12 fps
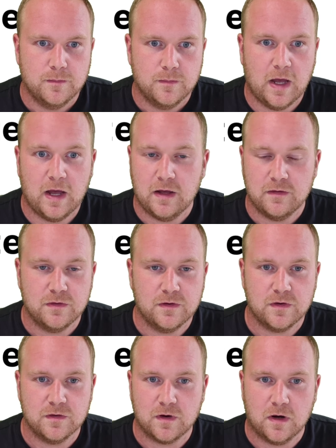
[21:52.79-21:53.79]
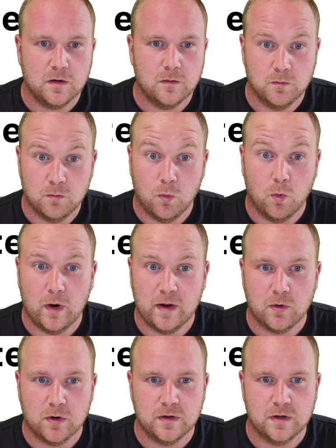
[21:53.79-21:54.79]
And this is all way
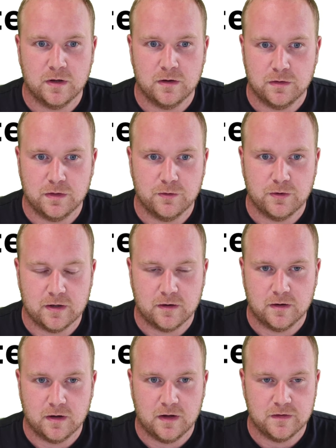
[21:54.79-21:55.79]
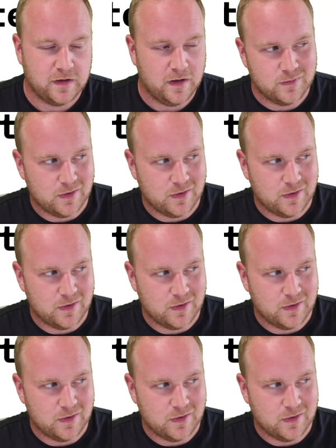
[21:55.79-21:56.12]
more than a theoretical concept.